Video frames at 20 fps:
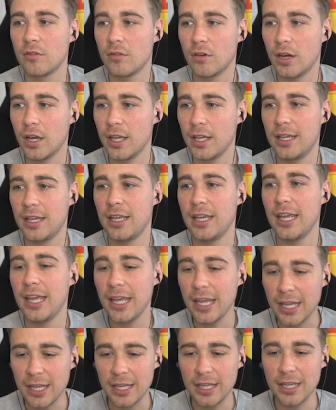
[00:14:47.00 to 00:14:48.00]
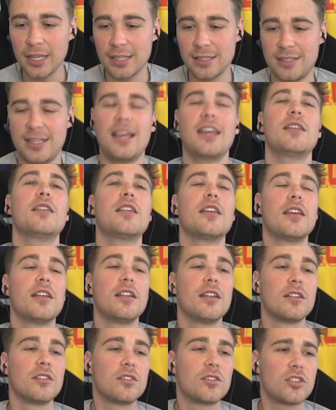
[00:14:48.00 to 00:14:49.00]
Right. He is then
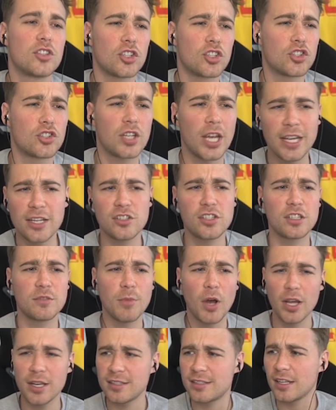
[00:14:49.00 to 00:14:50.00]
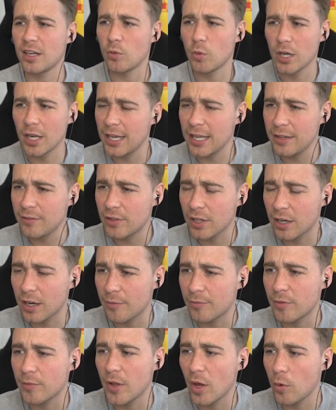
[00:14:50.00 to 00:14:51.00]
just changed his mind and said, I want to leave the
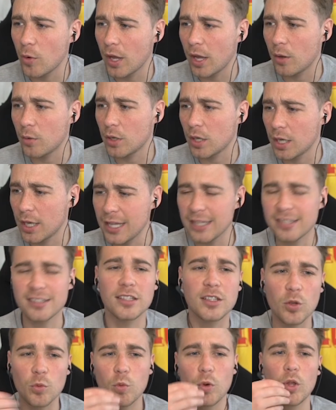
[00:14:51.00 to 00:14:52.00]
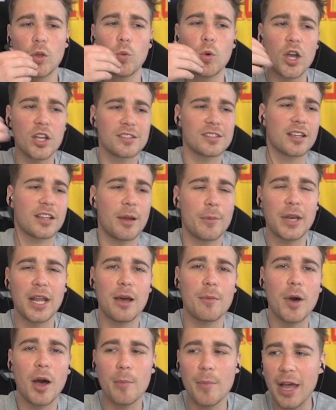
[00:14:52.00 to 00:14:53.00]
club from nowhere. Listen to the words that are coming
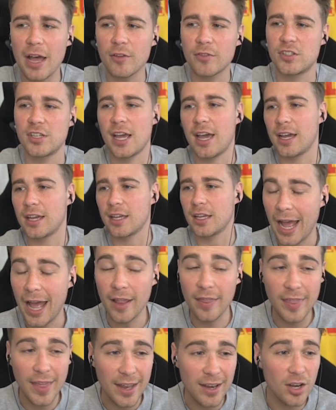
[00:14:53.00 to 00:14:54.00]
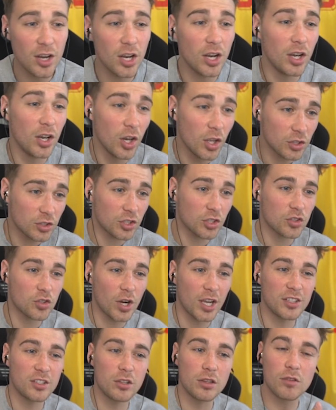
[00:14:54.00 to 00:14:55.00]
out of my mouth, Jack. And then look to
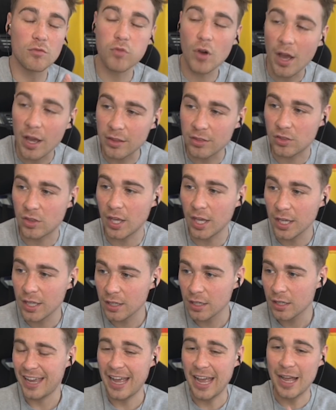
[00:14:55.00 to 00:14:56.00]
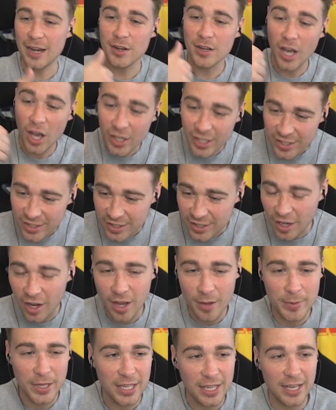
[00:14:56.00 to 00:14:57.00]
try and do the right thing. And I
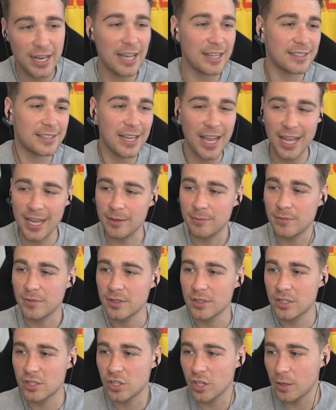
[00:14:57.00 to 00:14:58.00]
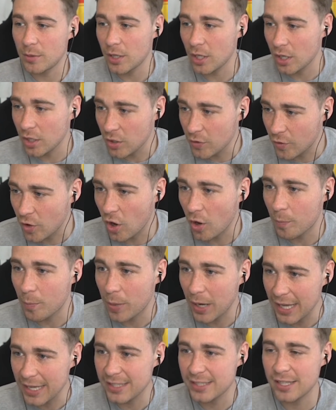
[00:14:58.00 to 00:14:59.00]
start him in the next game to show him that you've got a
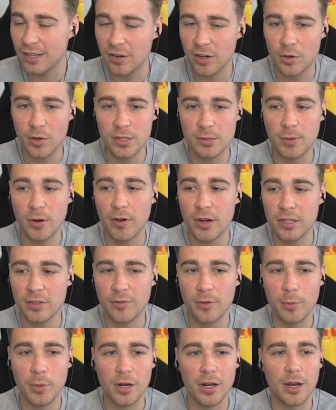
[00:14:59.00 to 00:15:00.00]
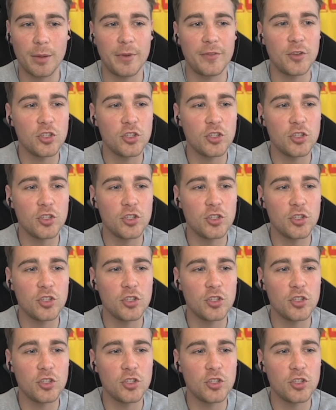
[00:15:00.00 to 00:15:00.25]
place here at Queen's Park Rangers Football Club.